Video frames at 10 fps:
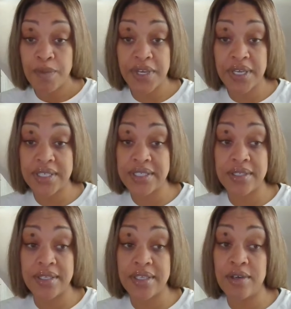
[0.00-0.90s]
Because
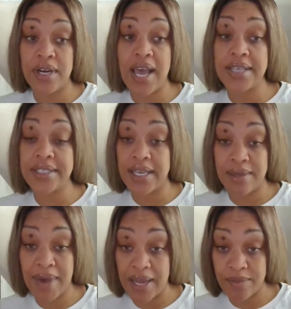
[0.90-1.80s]
mm-hmm. you can ask
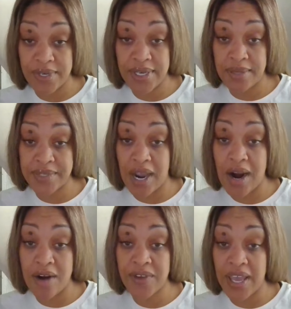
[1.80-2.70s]
anybody when it comes to
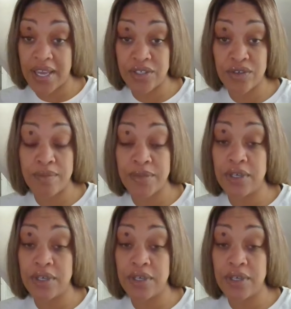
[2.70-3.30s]
RFK and Trump,